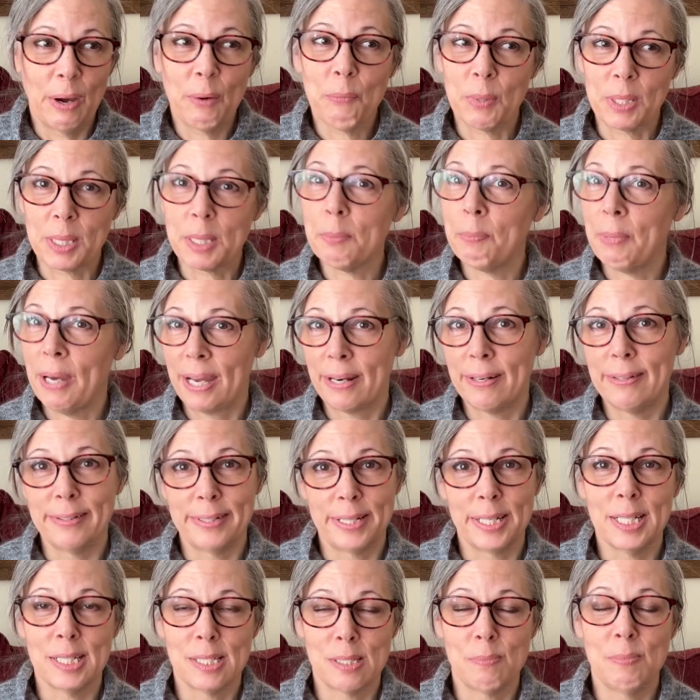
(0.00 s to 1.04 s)
what the pattern
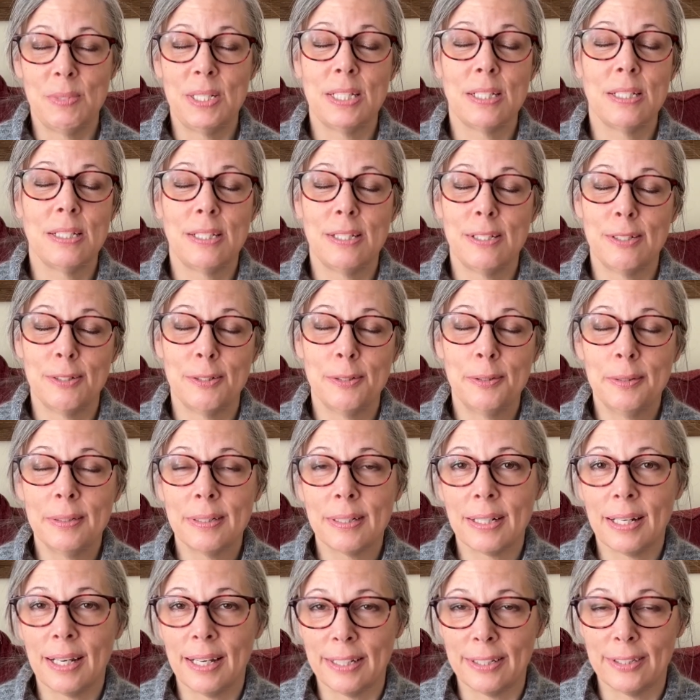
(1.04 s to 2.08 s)
tells me to do
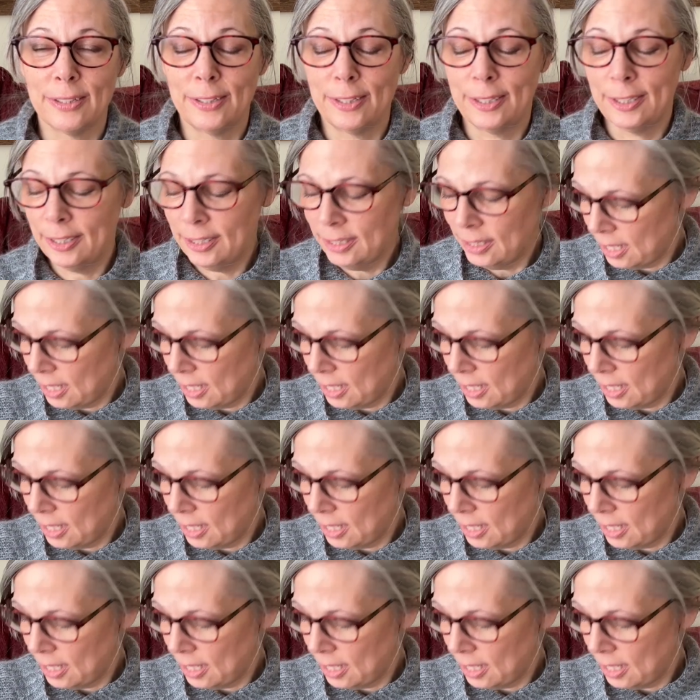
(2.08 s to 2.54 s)
at all.